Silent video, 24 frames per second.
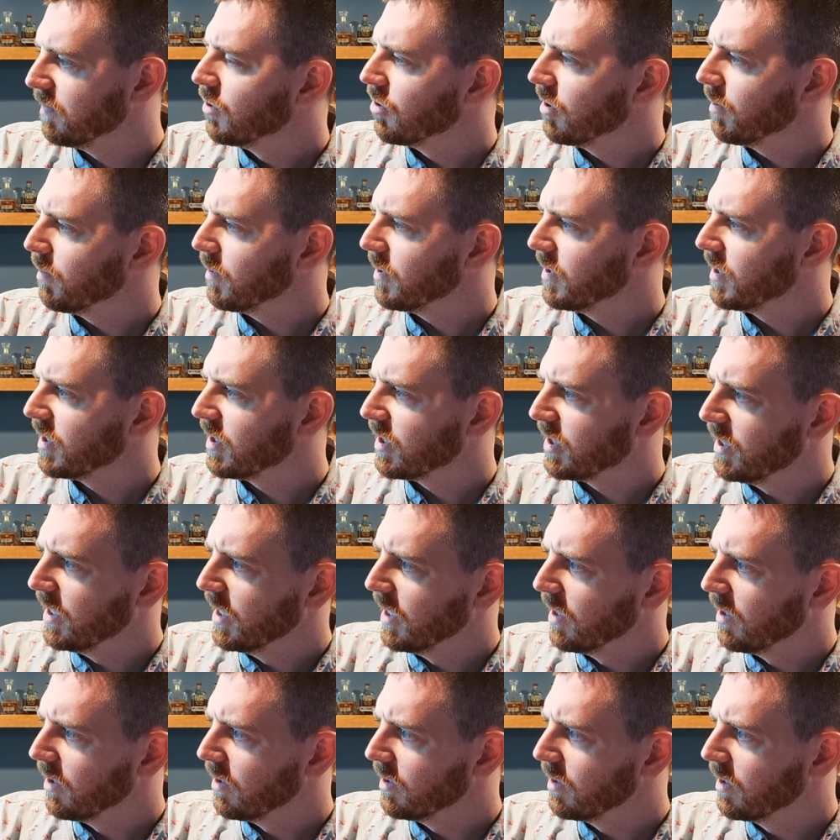triple
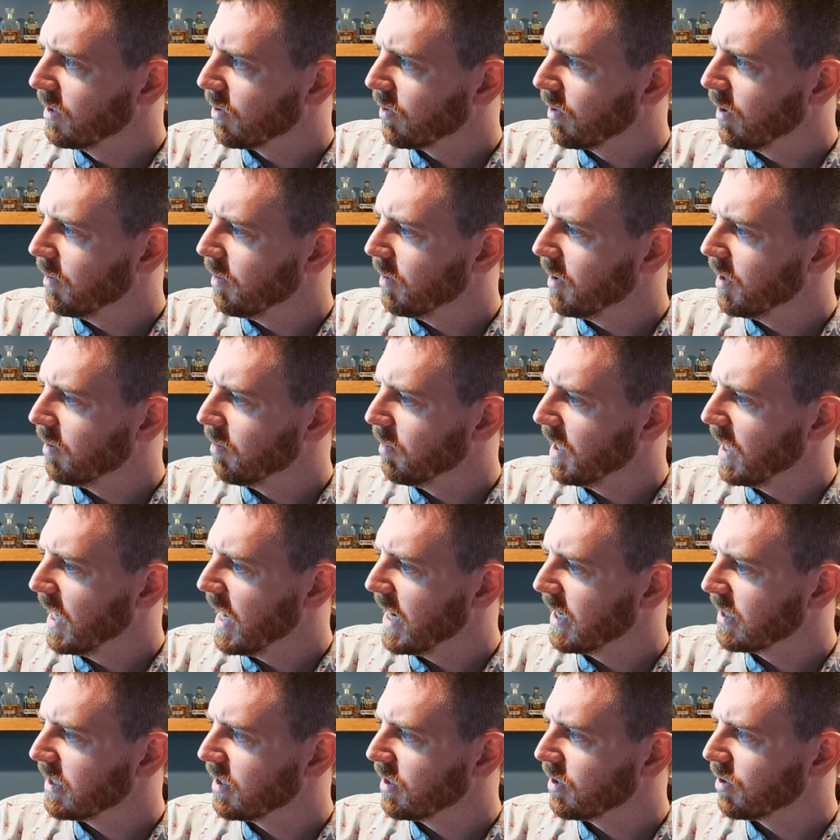distilled Caribbean
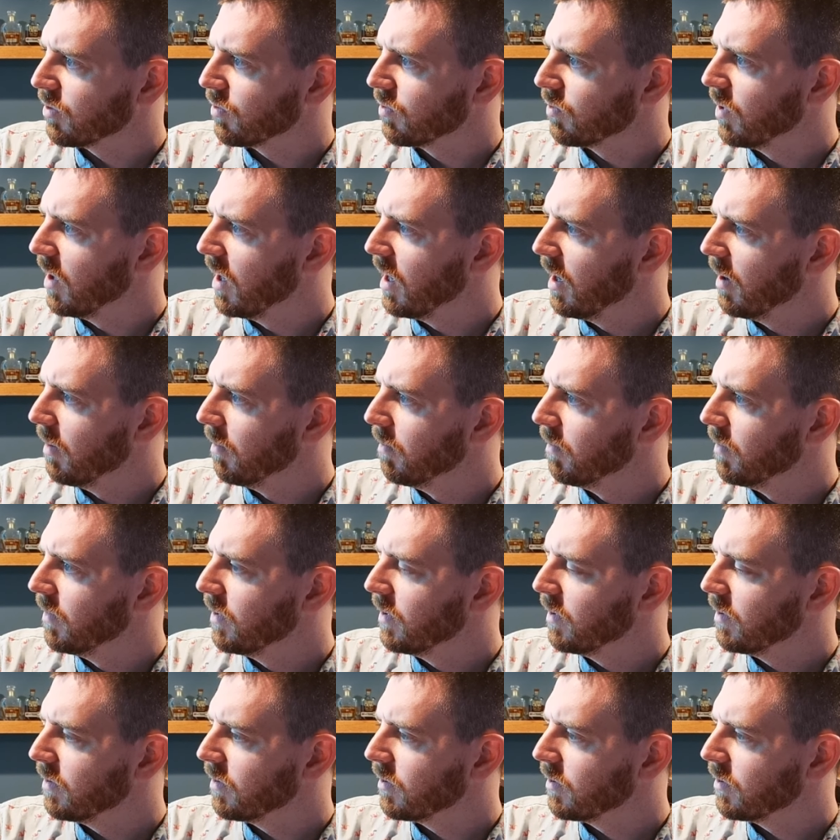molasses rum.